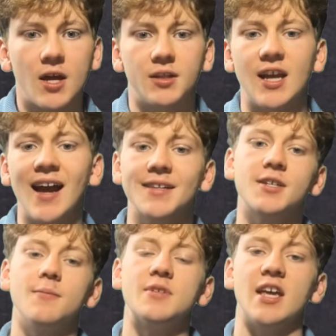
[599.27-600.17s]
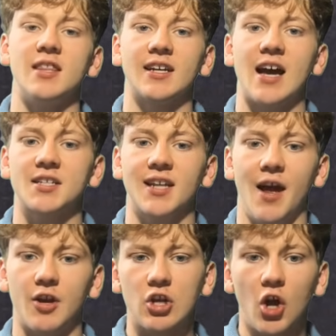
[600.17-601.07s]
The atoms in the gas
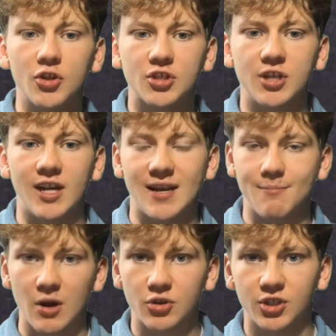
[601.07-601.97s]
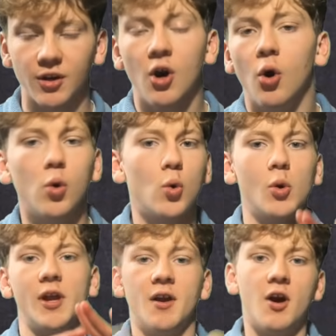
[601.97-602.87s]
cloud are constantly in motion, all in